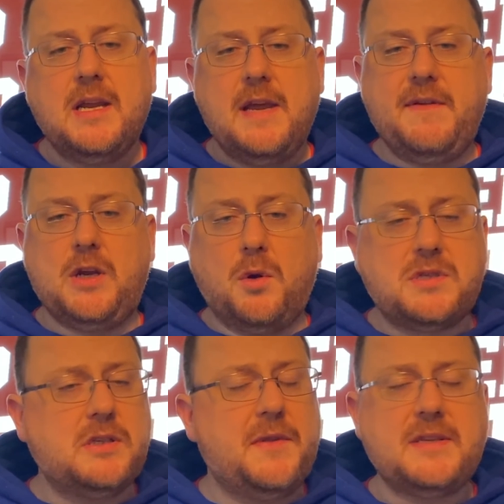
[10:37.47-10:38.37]
If he goes
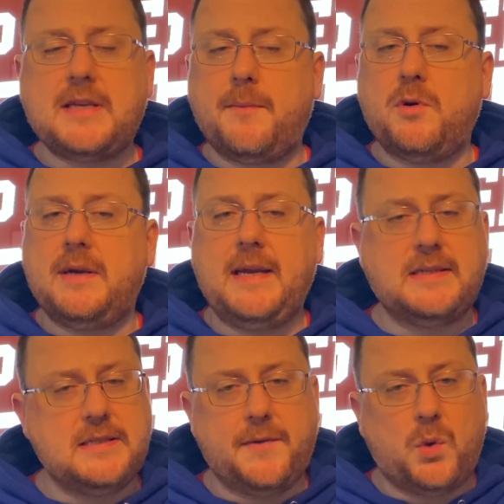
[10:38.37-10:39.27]
into the summer and takes
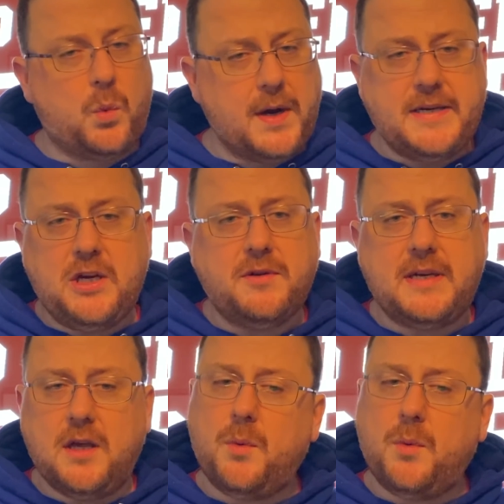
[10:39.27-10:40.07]
another one-year deal,